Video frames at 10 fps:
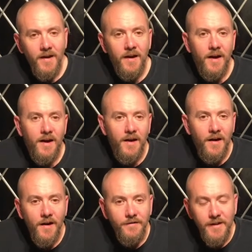
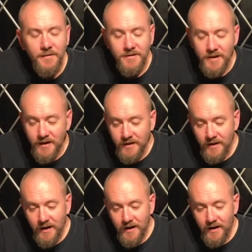After that was done,
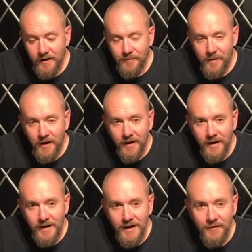I
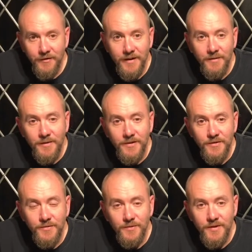leveled it,
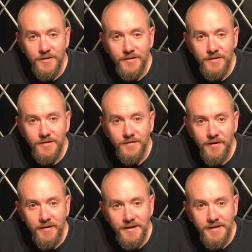which was
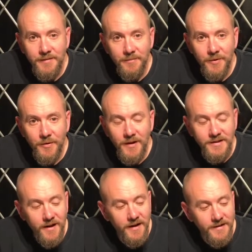very simple. I
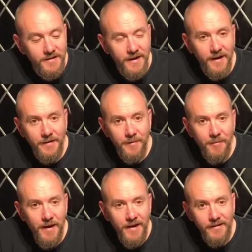tightened down the
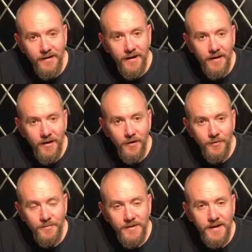bed, I
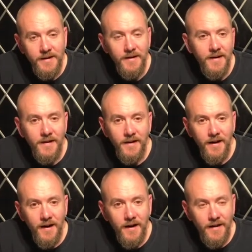homed it,
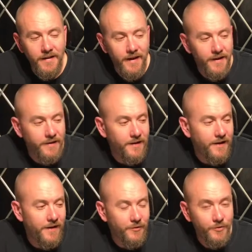I then
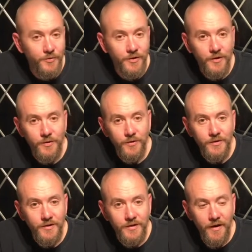leveled all the
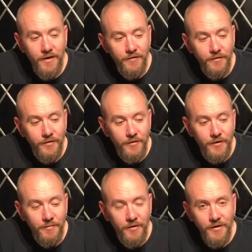corners going through the
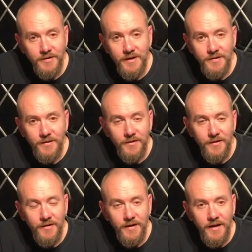process
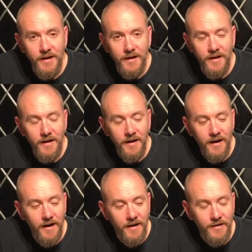on the
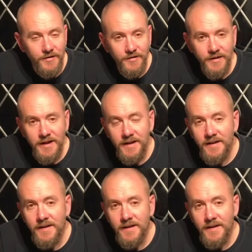screen,